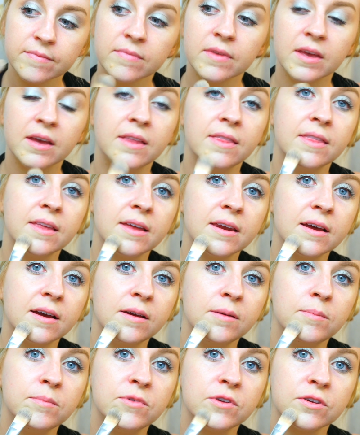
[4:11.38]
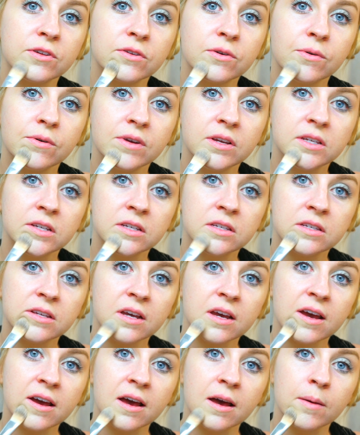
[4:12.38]
And then I'm just going to
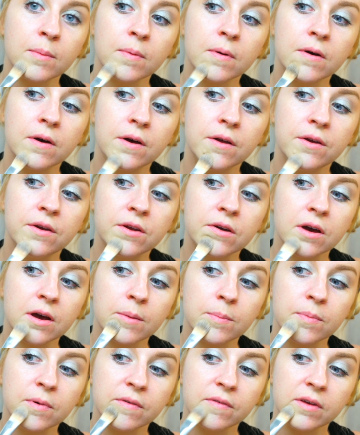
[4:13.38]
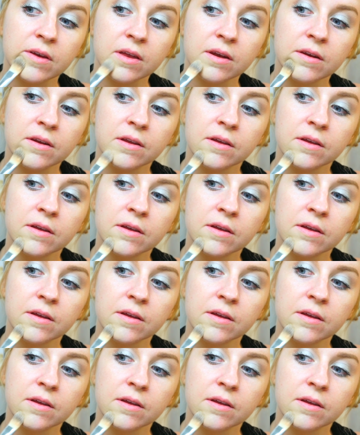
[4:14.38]
tap on top of it.